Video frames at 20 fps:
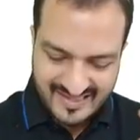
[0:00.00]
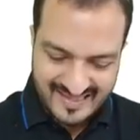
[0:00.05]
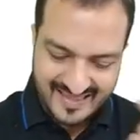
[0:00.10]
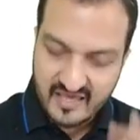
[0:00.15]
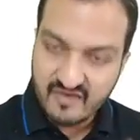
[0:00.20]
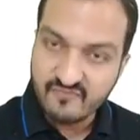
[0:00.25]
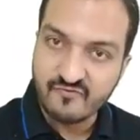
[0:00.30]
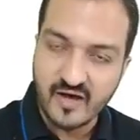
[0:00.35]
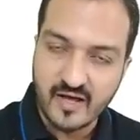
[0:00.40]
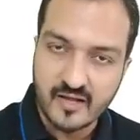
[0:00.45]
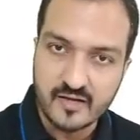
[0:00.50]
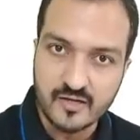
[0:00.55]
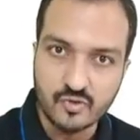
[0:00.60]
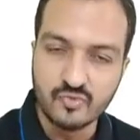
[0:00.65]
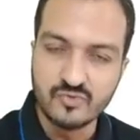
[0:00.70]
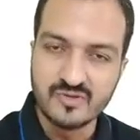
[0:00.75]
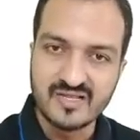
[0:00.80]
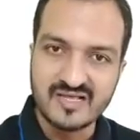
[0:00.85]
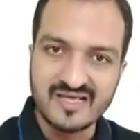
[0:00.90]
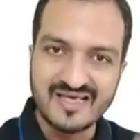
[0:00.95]
A
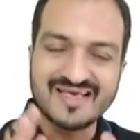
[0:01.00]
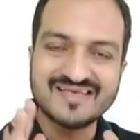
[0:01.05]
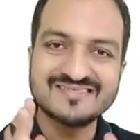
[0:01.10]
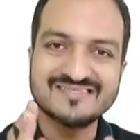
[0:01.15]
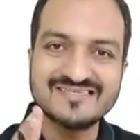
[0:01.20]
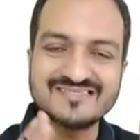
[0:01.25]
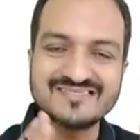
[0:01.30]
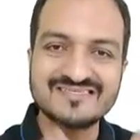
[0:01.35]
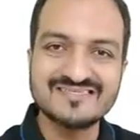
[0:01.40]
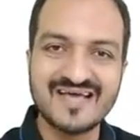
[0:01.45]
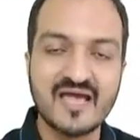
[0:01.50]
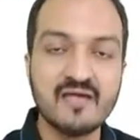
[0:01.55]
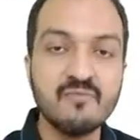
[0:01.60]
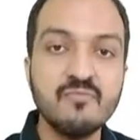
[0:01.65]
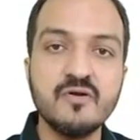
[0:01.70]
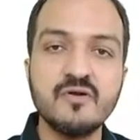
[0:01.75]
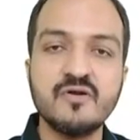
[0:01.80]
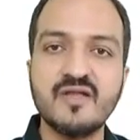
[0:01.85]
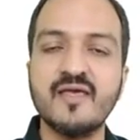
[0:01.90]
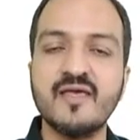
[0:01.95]
value is the
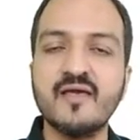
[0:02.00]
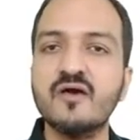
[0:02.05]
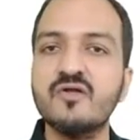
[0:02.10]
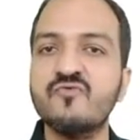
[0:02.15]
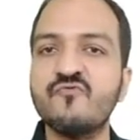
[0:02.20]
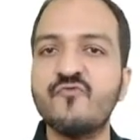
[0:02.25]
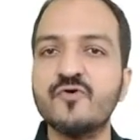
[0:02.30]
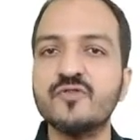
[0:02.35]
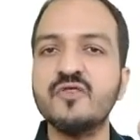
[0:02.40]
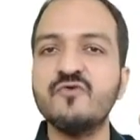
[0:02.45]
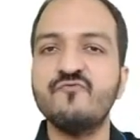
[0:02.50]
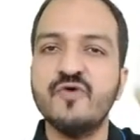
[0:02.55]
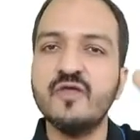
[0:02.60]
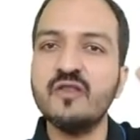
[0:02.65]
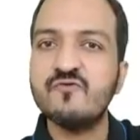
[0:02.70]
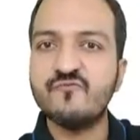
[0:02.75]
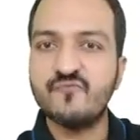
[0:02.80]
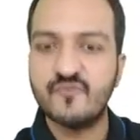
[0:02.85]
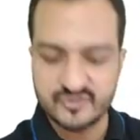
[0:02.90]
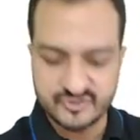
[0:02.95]
time taken for the
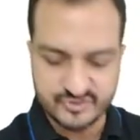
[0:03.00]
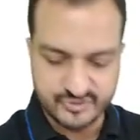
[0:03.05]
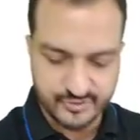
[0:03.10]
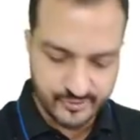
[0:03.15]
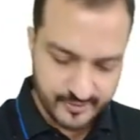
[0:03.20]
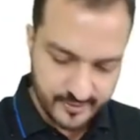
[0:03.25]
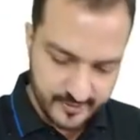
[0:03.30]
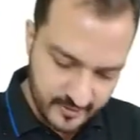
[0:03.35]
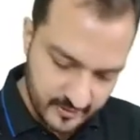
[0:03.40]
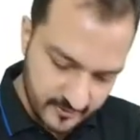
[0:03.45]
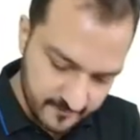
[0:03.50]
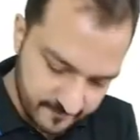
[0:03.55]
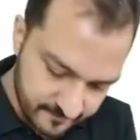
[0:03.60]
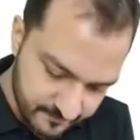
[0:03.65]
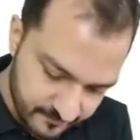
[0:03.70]
very first unit.